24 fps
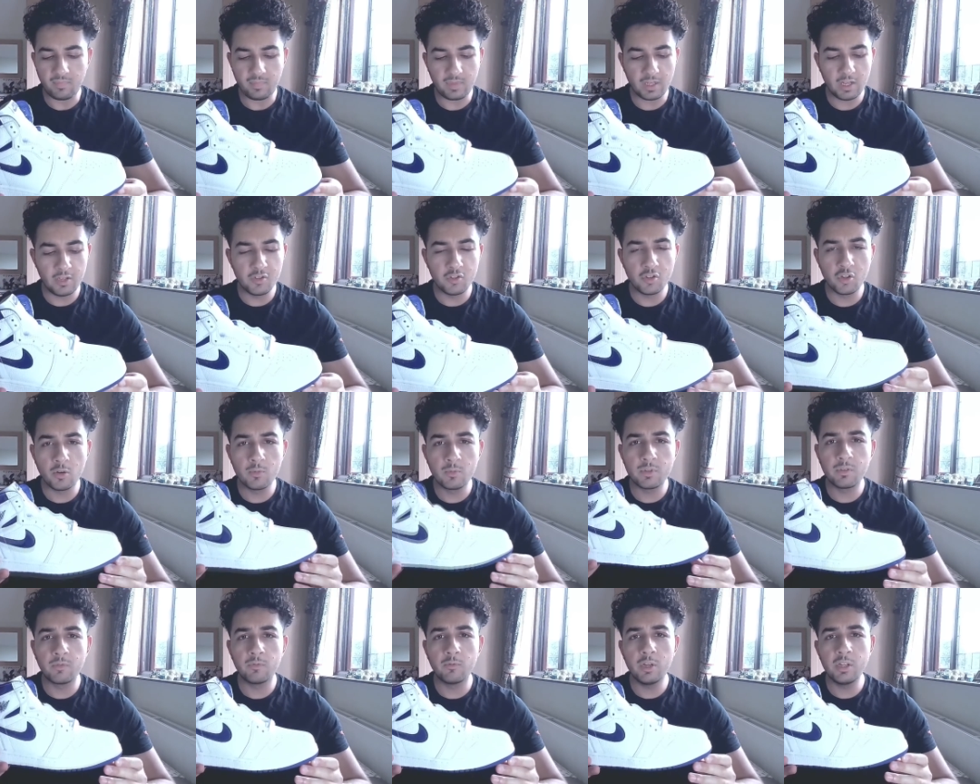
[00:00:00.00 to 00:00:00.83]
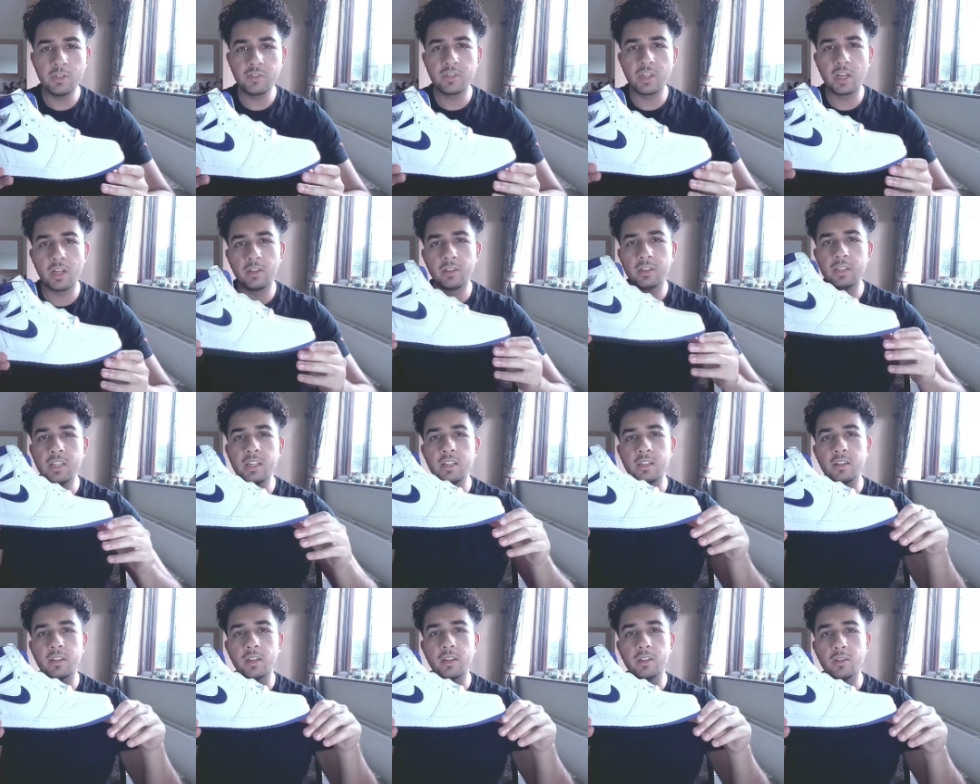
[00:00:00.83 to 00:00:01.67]
in terms of resale,
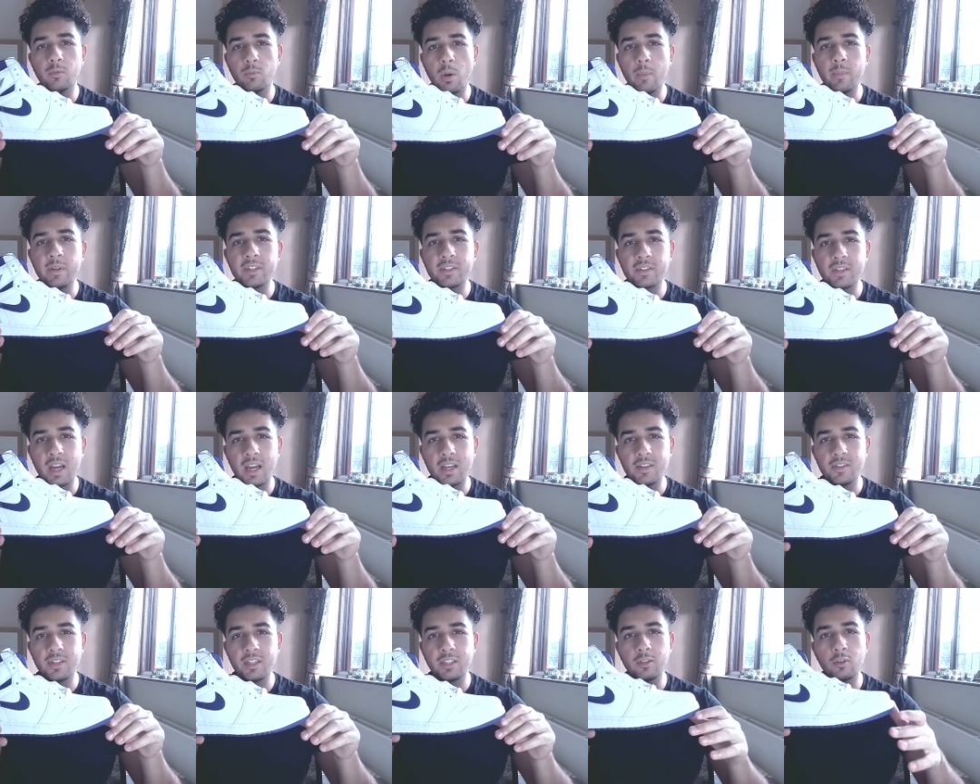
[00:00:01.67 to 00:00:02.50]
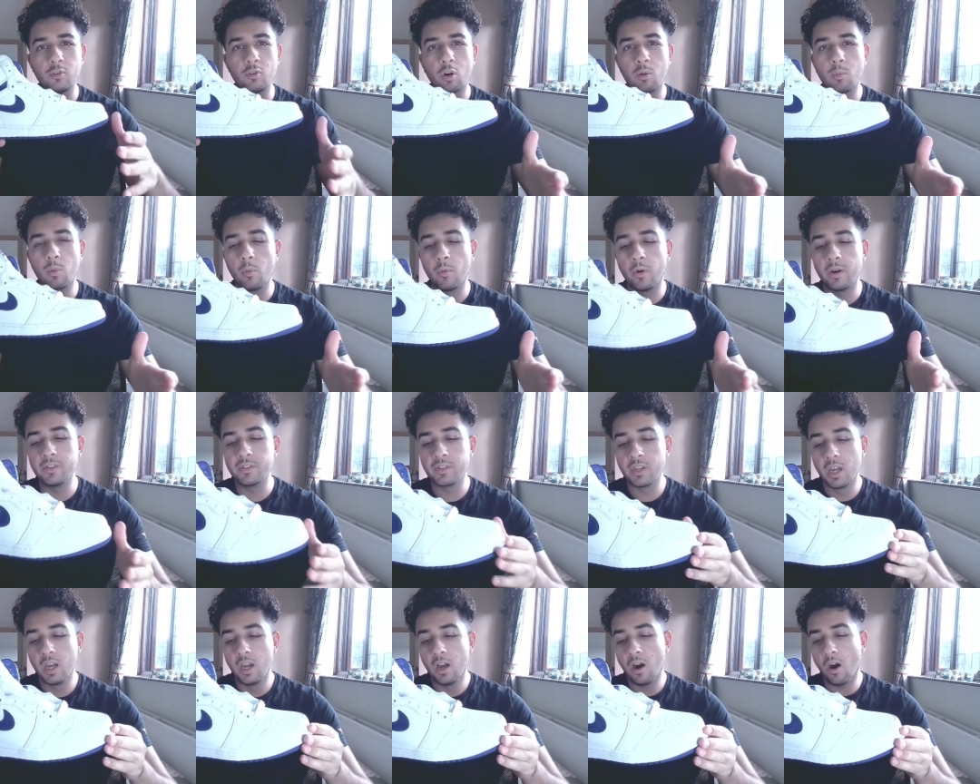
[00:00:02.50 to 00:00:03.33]
the women's sizing, the normal ones,
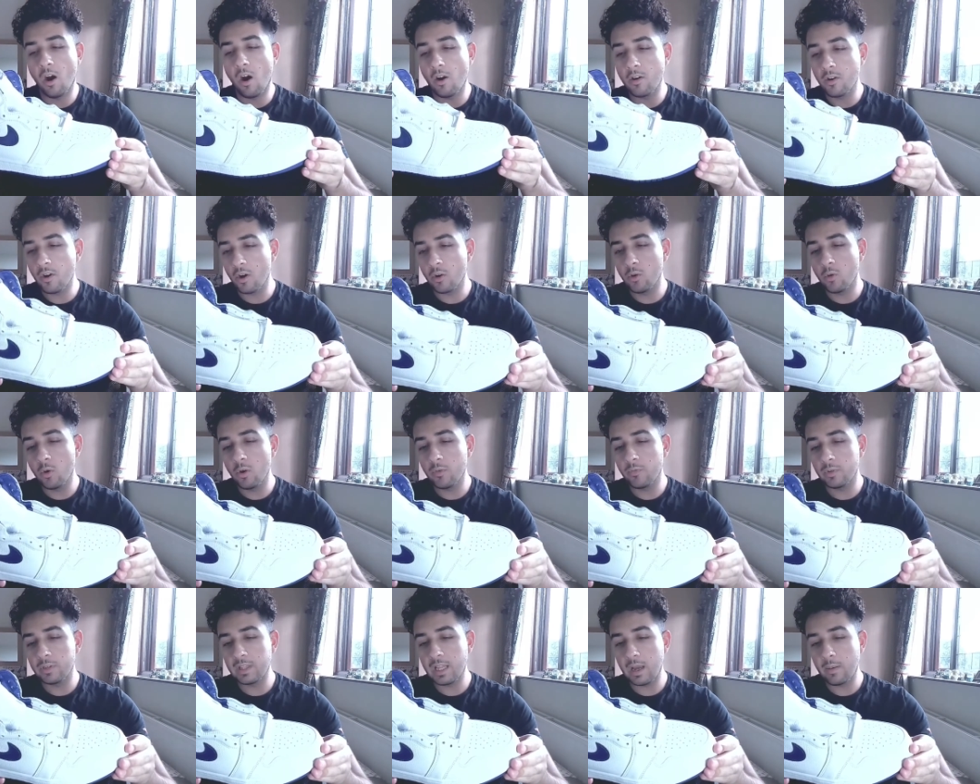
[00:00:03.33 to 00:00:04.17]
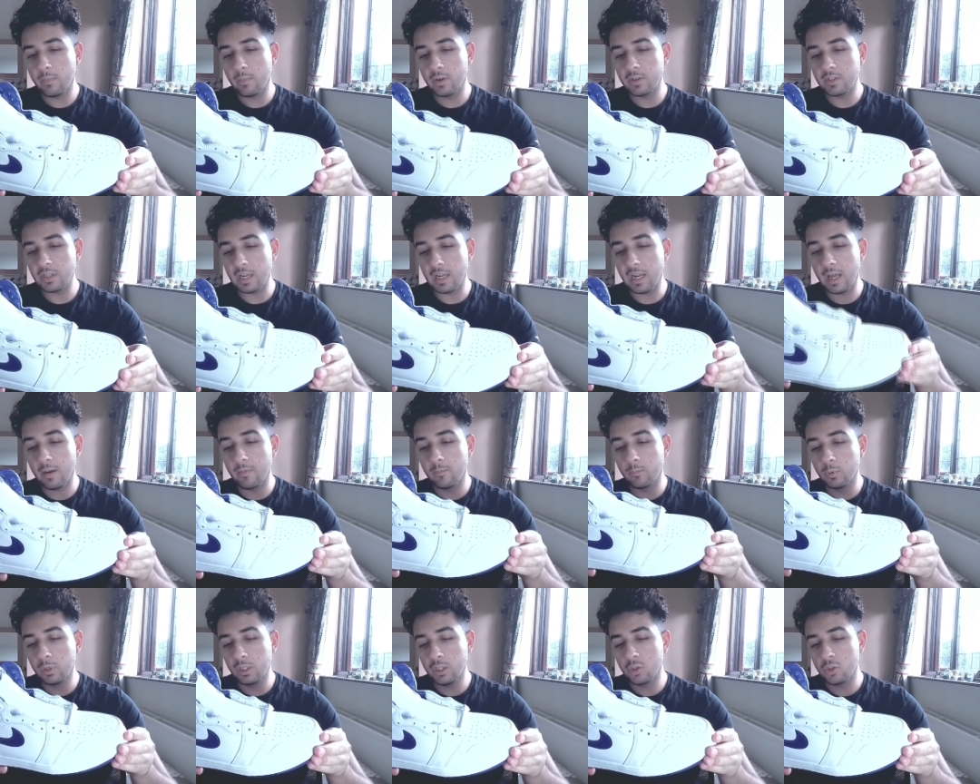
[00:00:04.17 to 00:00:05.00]
are not going for that much, and
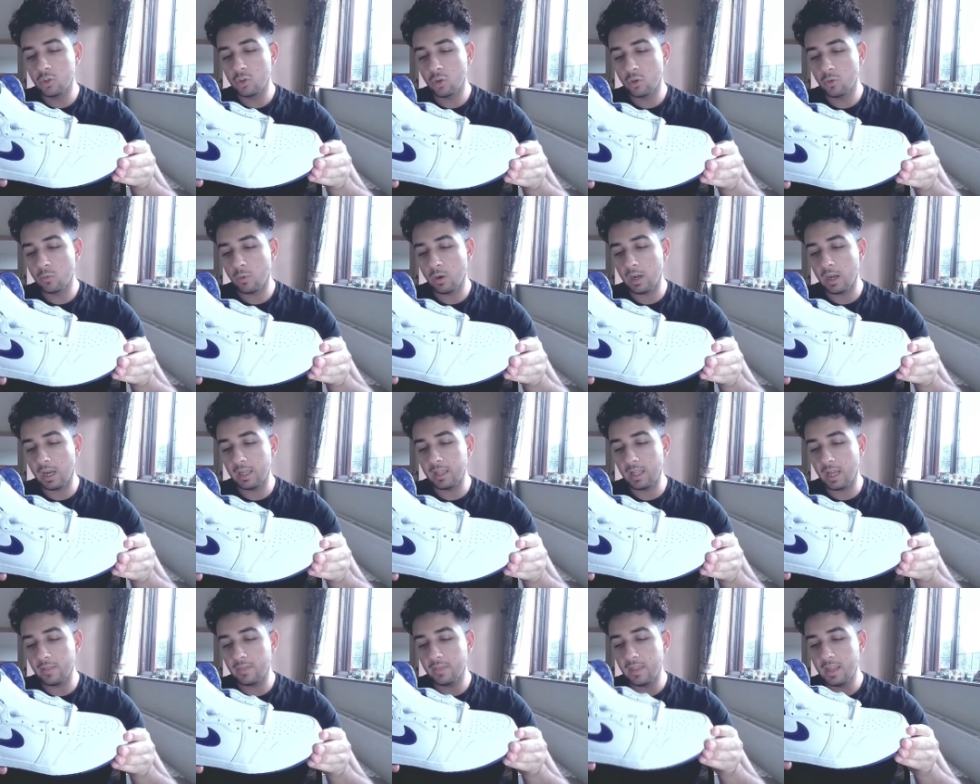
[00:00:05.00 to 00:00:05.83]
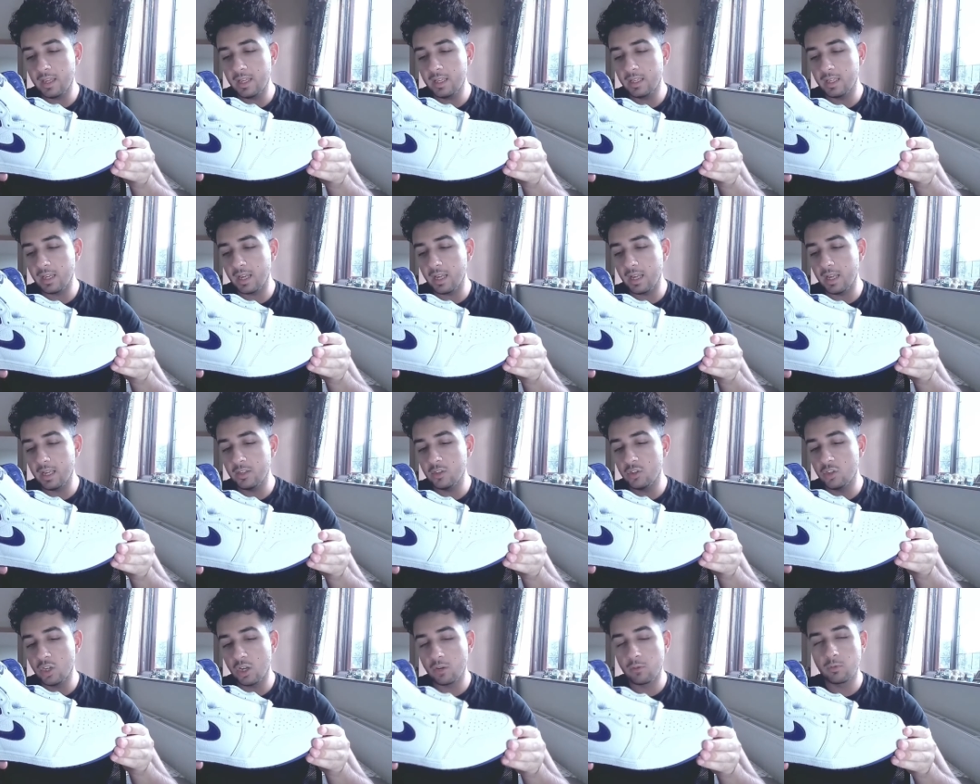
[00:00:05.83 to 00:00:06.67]
I'm really shook why. I think in
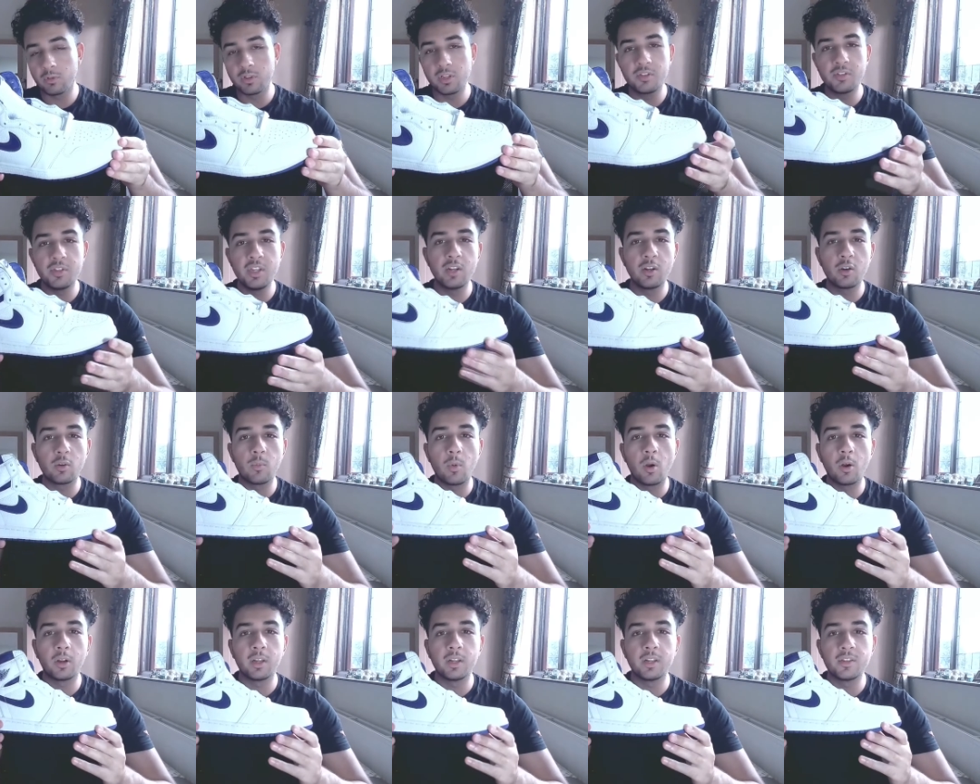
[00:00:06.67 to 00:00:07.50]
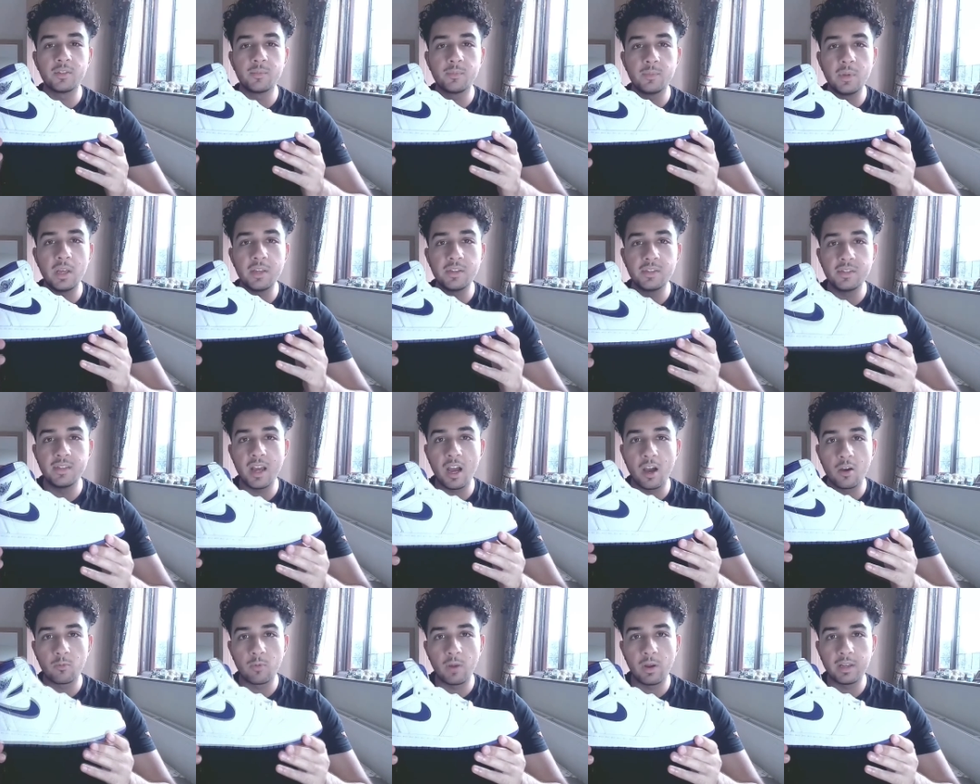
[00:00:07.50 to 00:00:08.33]
general the sneaker market is
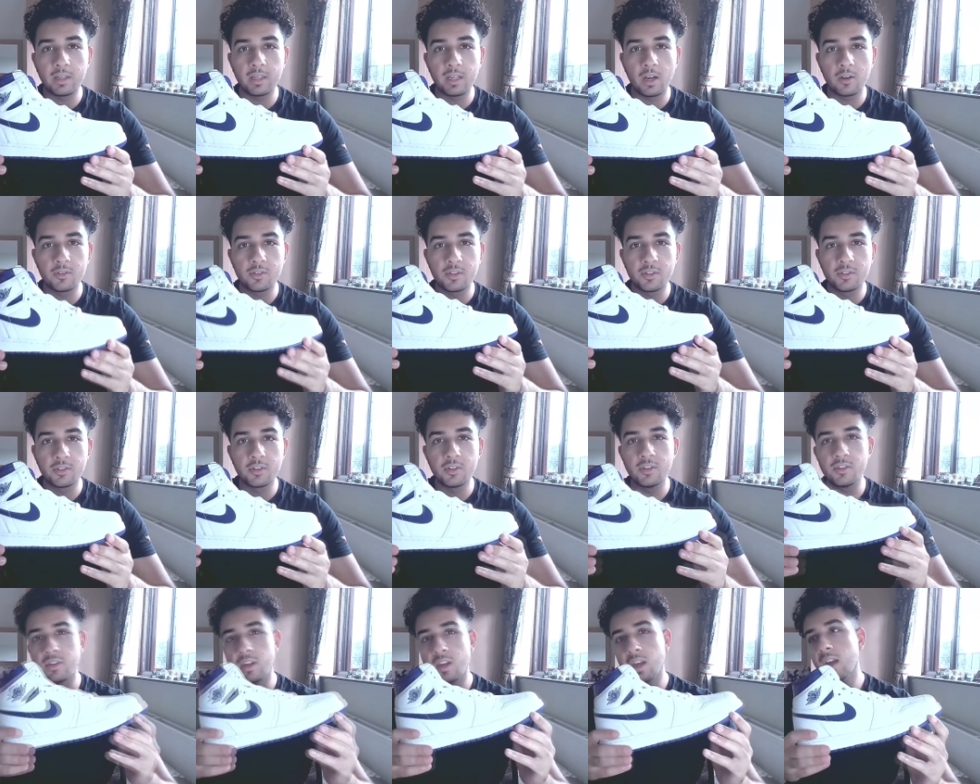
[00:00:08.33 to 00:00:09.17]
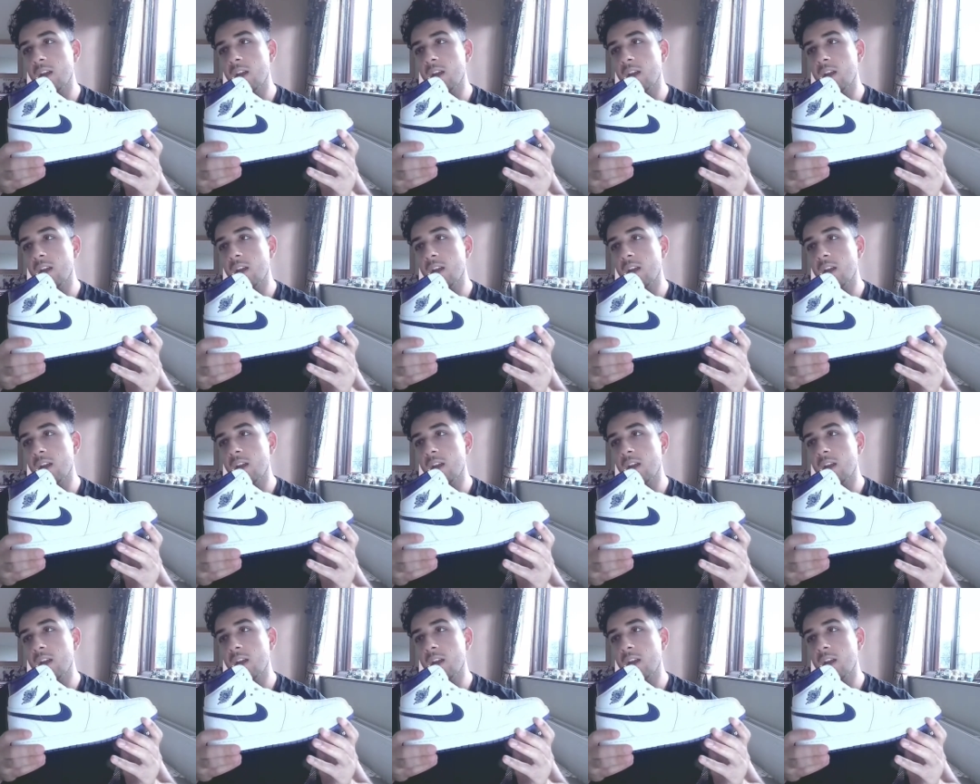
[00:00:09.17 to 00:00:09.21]
down right now, just because